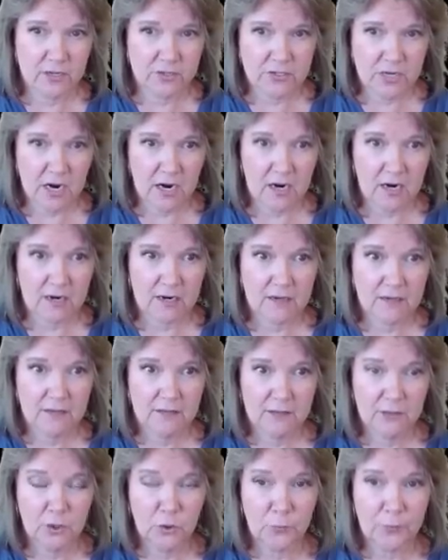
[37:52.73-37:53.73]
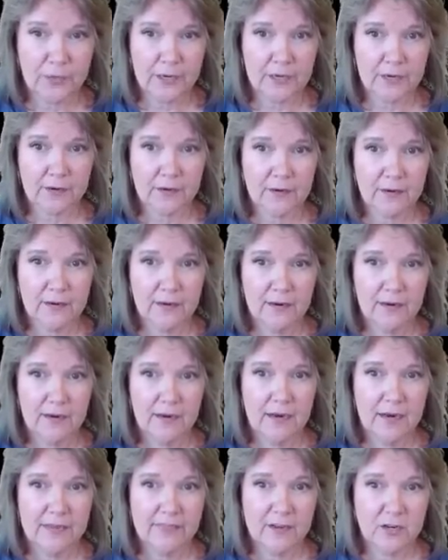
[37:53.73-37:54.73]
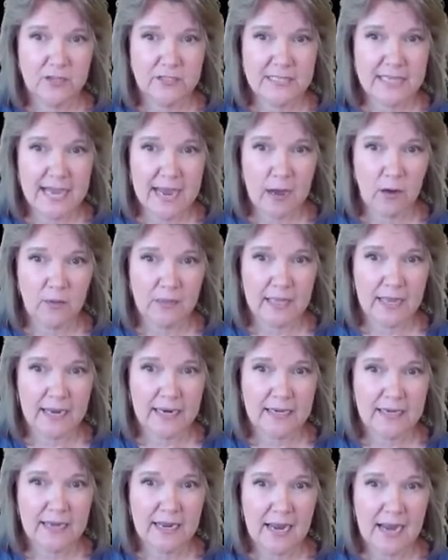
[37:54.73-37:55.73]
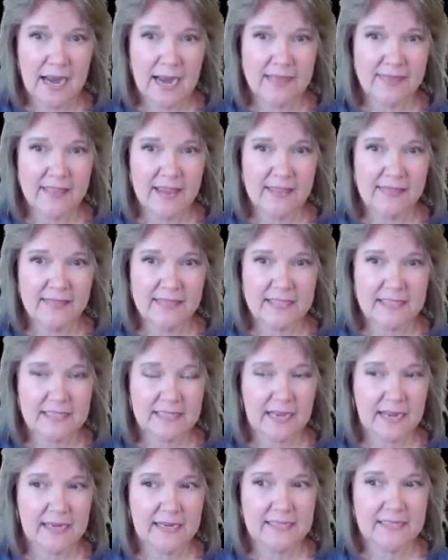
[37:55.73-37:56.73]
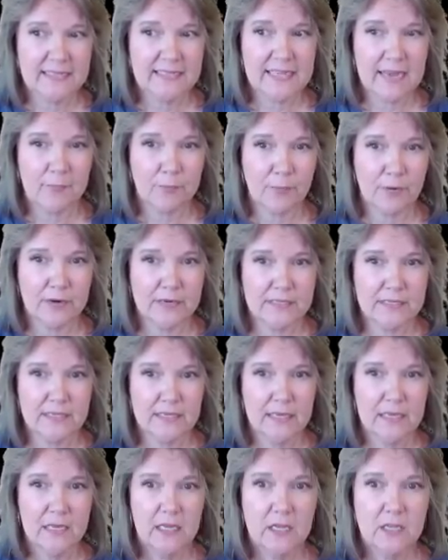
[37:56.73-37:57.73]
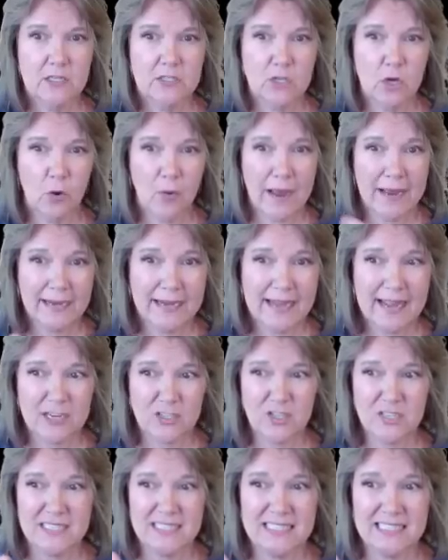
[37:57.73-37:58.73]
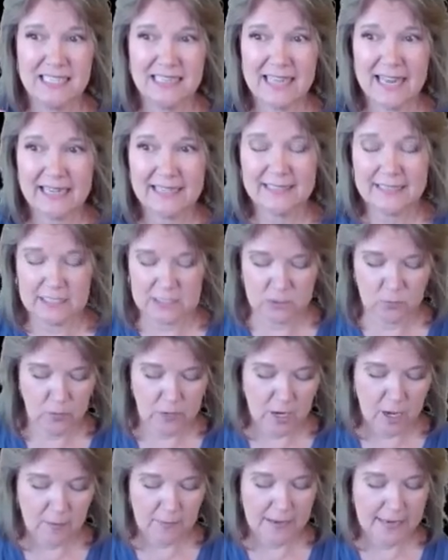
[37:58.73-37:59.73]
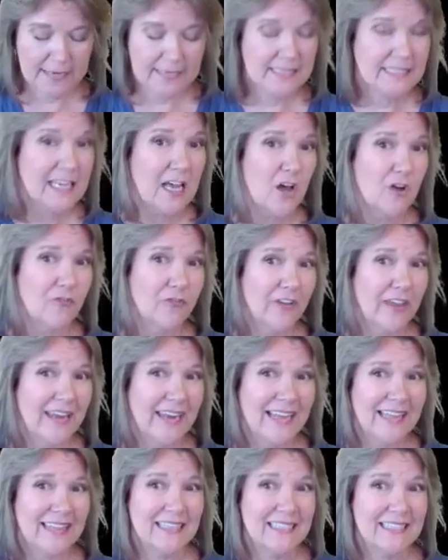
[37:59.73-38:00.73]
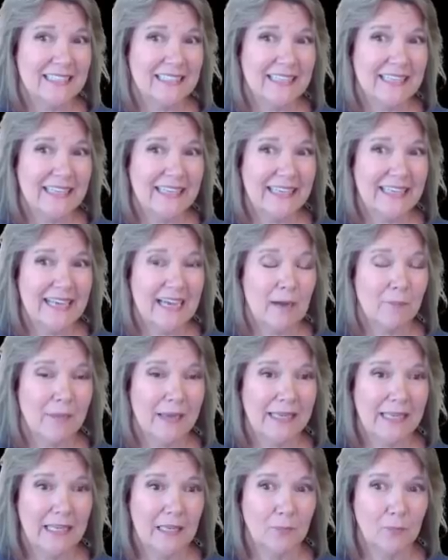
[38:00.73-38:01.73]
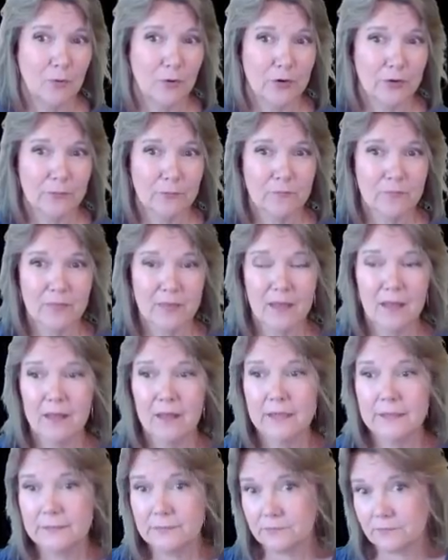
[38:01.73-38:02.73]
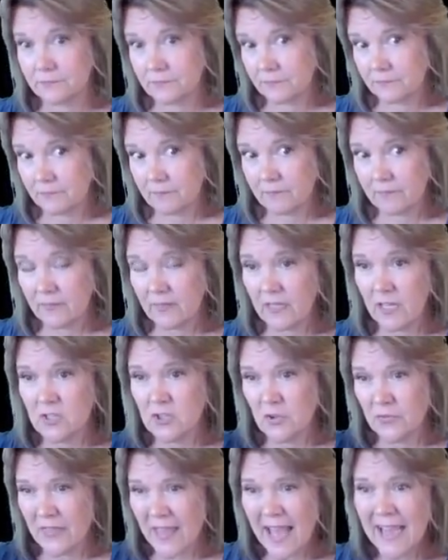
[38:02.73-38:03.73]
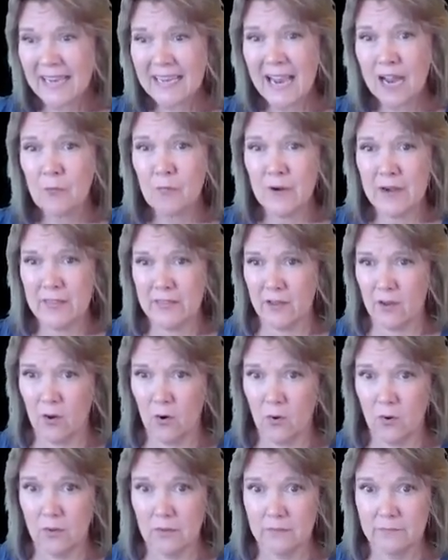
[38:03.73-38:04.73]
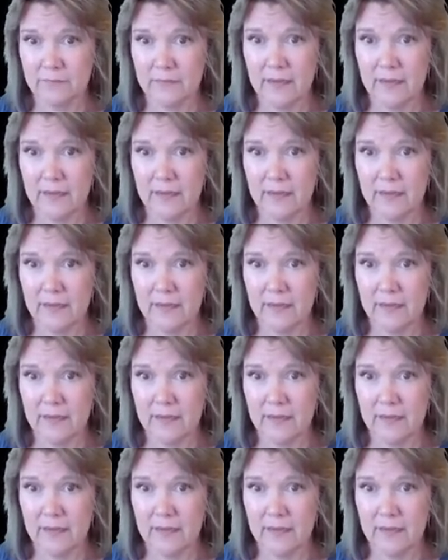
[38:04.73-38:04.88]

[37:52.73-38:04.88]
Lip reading: our loop here, there's the outline, and then this guy is separate. So I can actually select this one all by itself and delete key on my keyboard. So that got rid of the hole.